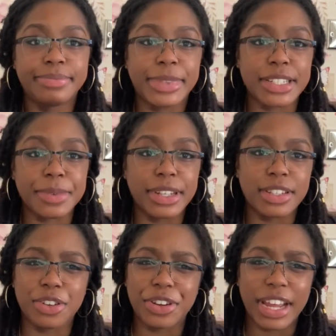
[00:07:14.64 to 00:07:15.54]
That's me,
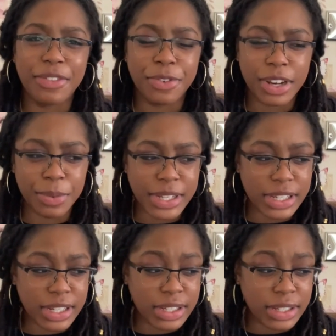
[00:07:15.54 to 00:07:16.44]
sorry, I have really weird
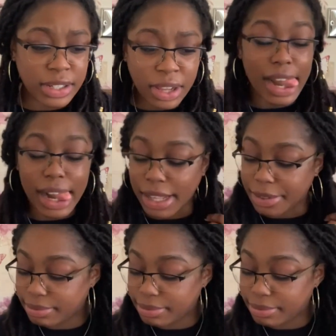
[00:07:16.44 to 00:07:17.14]
sneezes. Yeah.